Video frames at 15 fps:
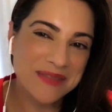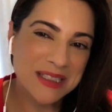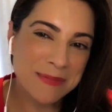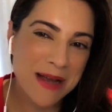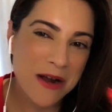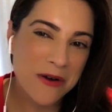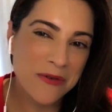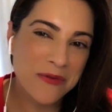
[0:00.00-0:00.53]
it's
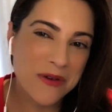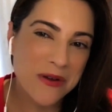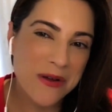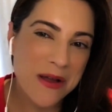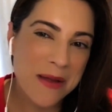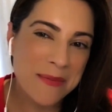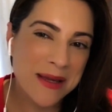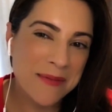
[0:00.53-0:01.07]
powerful.
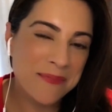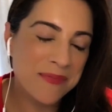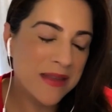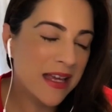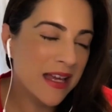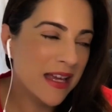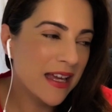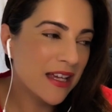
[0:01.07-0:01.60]
I mean,
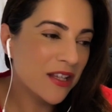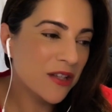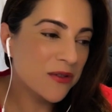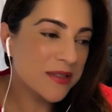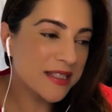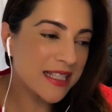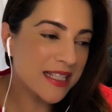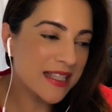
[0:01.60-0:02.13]
you
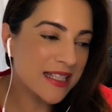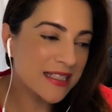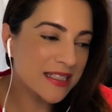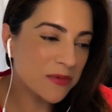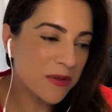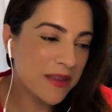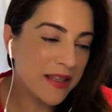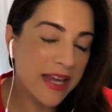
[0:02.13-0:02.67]
see
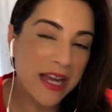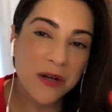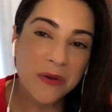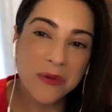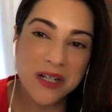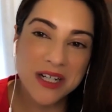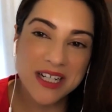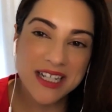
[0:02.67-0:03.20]
this with care
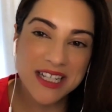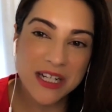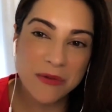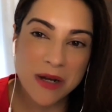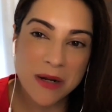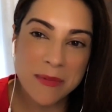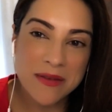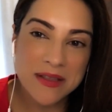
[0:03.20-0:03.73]
work. And I
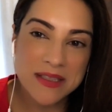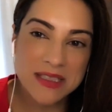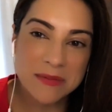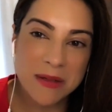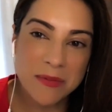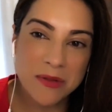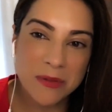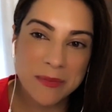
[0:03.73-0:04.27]
write about this in
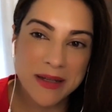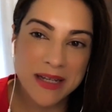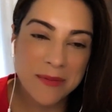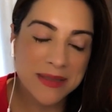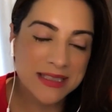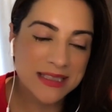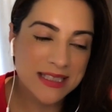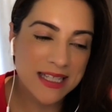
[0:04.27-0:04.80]
my book, Pay
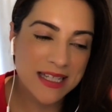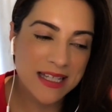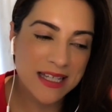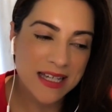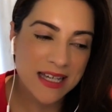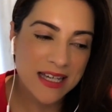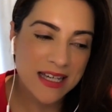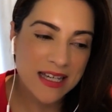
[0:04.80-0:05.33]
It's like,
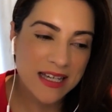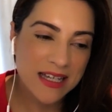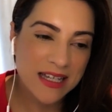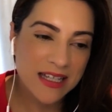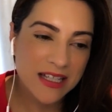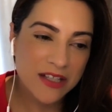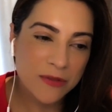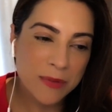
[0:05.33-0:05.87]

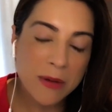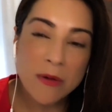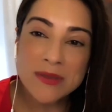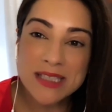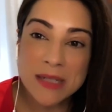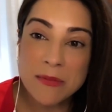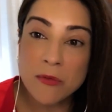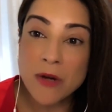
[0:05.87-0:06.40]
you know, people always
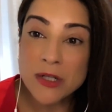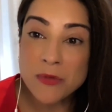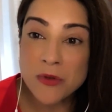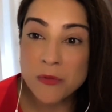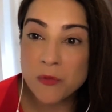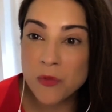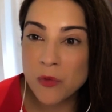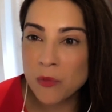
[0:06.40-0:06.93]
say to me, Resh,
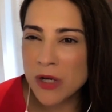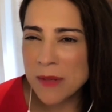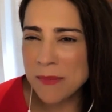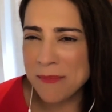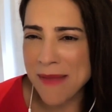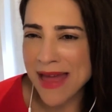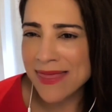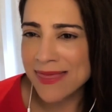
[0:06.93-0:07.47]
what, what do
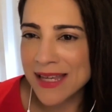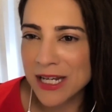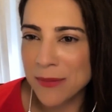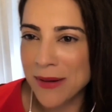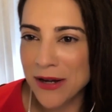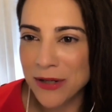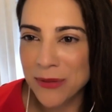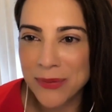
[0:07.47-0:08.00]
men think
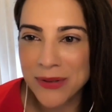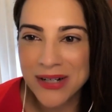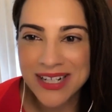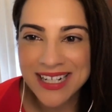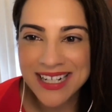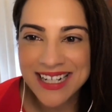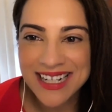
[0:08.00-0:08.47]
about your book?